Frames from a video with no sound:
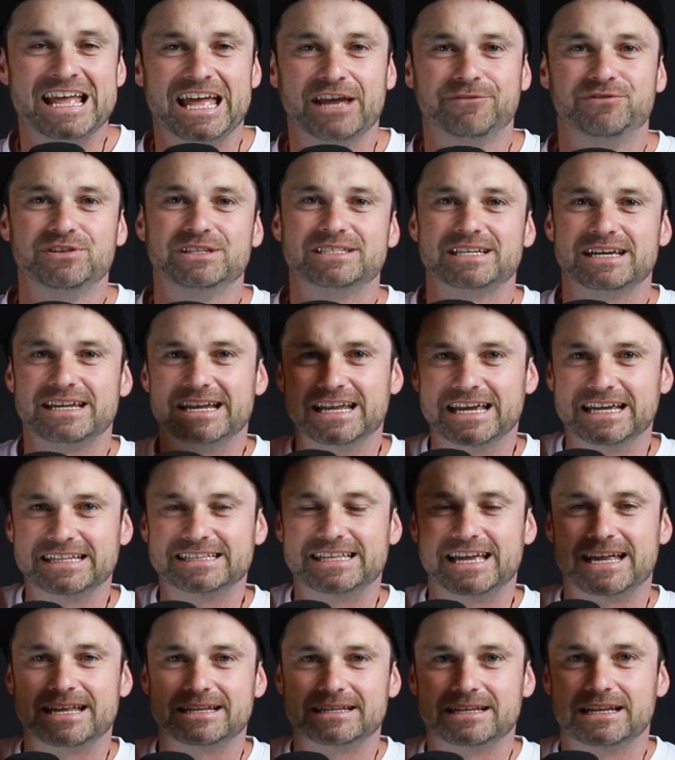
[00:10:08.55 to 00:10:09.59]
If you did,
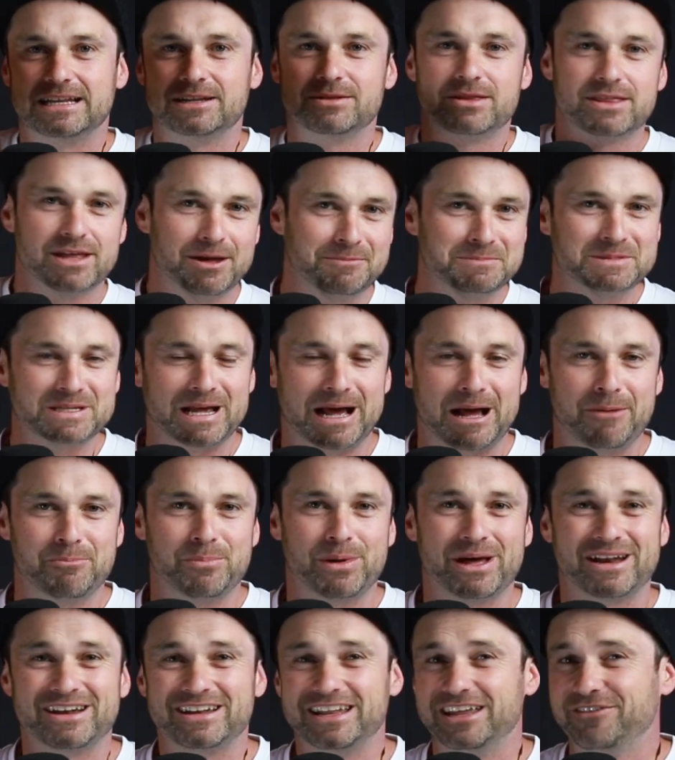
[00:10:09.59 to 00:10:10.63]
hit that thumbs
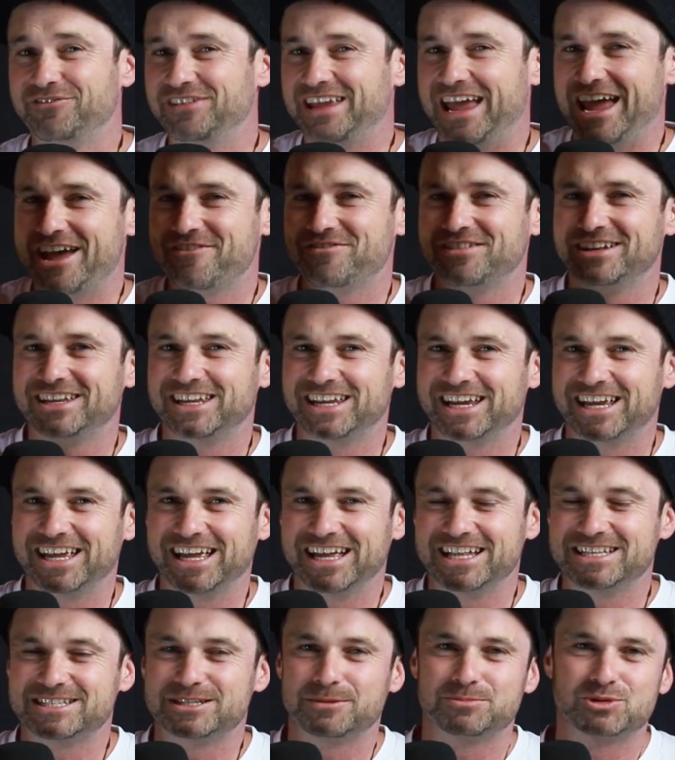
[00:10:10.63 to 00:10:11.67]
up button. If you haven't yet,
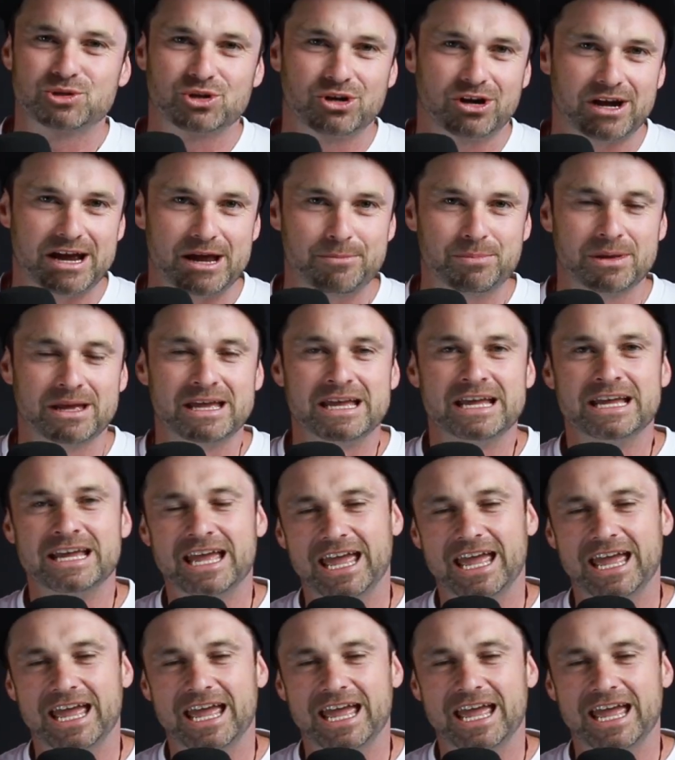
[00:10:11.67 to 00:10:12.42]
hit subscribe